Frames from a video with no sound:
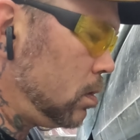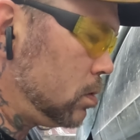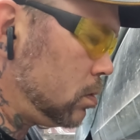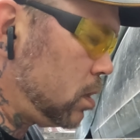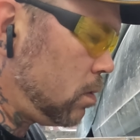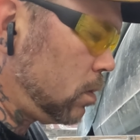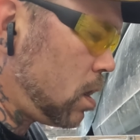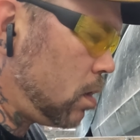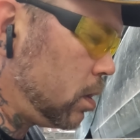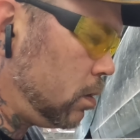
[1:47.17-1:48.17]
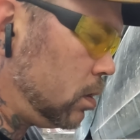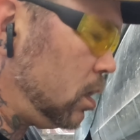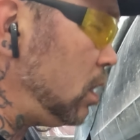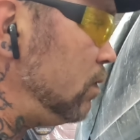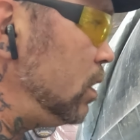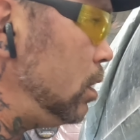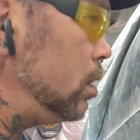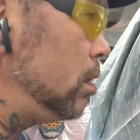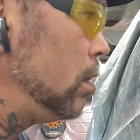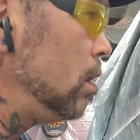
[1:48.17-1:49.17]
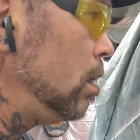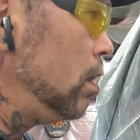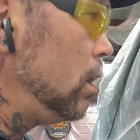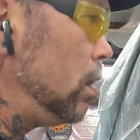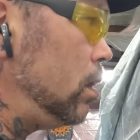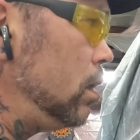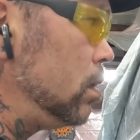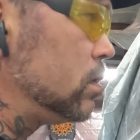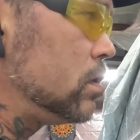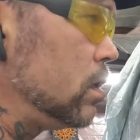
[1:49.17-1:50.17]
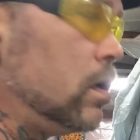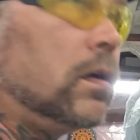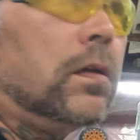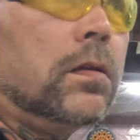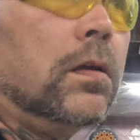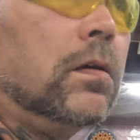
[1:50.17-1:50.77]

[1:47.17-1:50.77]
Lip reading: So now we're out here in the evening and it is still